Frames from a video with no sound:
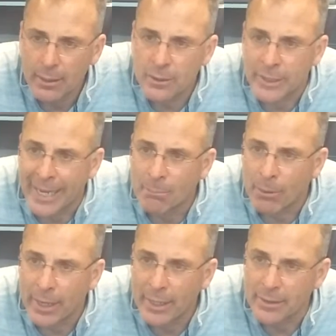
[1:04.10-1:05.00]
a good
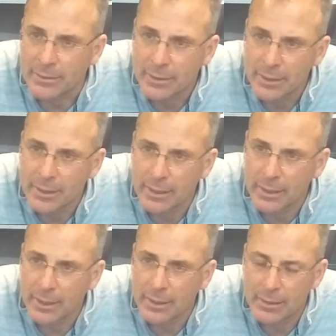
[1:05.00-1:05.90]
game plan
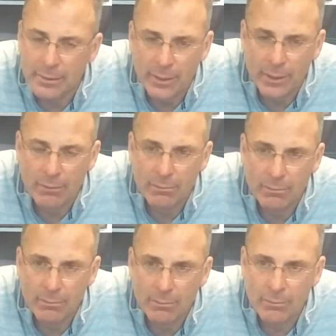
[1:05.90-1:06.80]
you know,
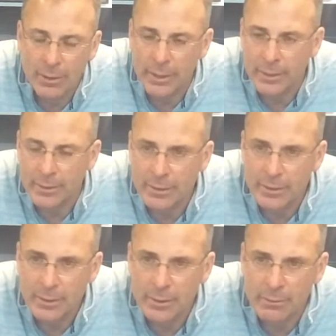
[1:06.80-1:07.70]
really,
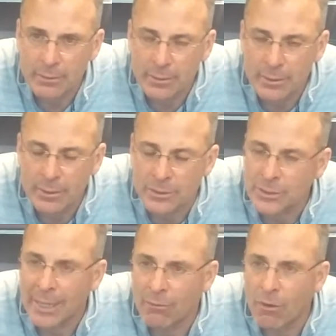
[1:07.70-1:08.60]
you know, the
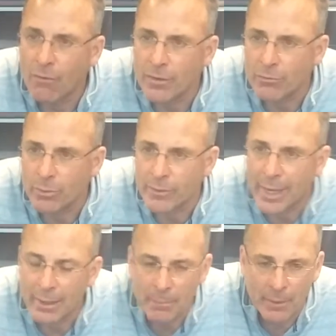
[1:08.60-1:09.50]
style of offense
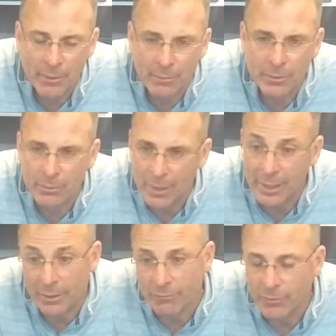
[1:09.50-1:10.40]
we've got. I mean, I think we do a
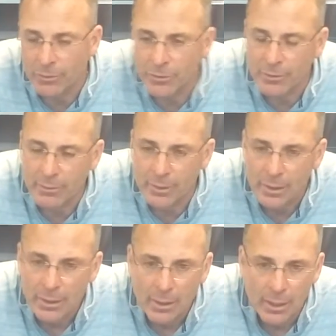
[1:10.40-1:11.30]
lot of confusion
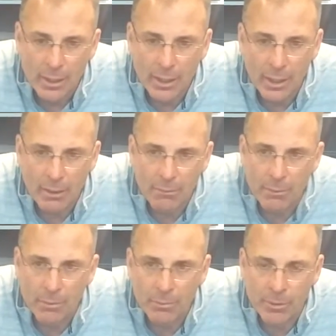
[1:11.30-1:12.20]

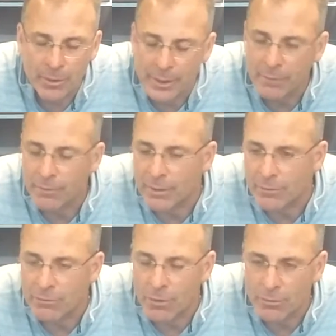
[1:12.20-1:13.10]
with the defense
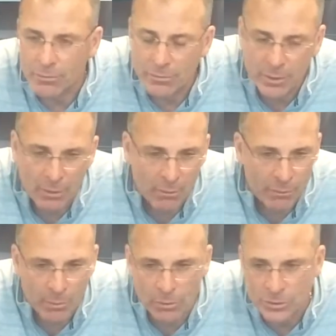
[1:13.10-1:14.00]
as far as, you know,
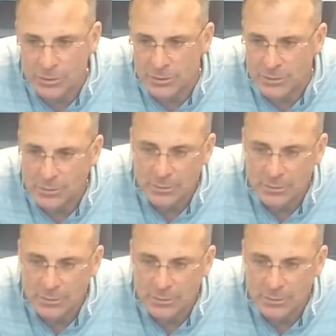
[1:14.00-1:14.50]
all the motions